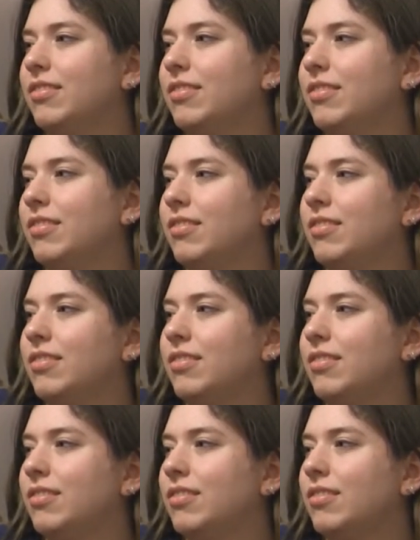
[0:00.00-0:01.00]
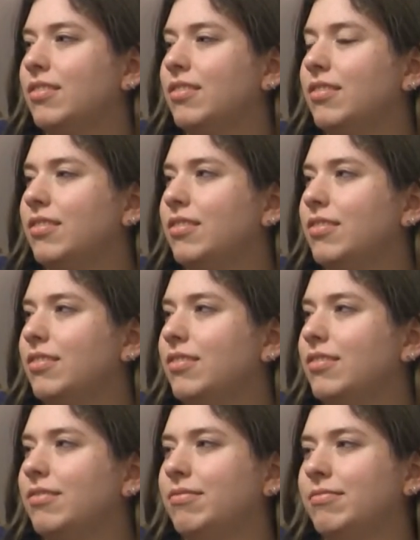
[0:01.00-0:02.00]

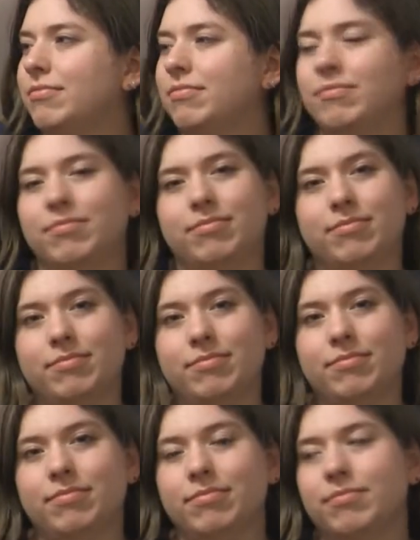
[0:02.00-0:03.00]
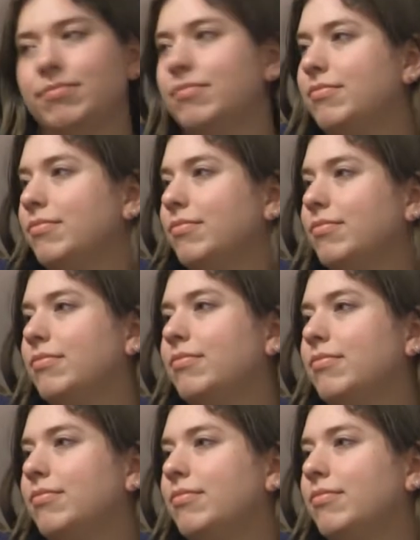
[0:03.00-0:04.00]

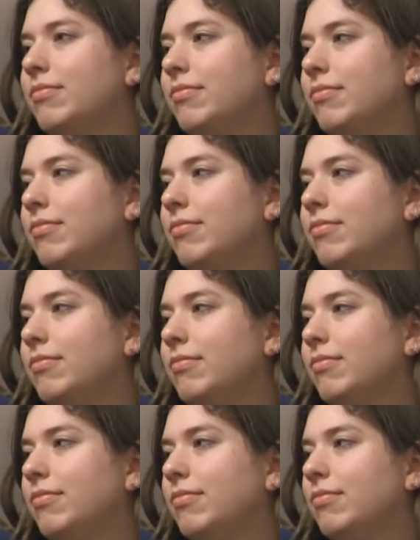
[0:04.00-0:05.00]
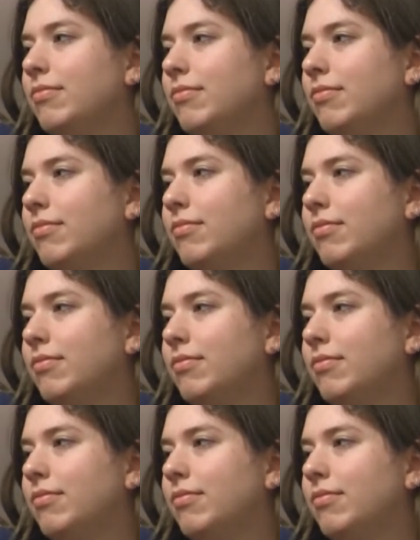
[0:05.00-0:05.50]
(not speaking)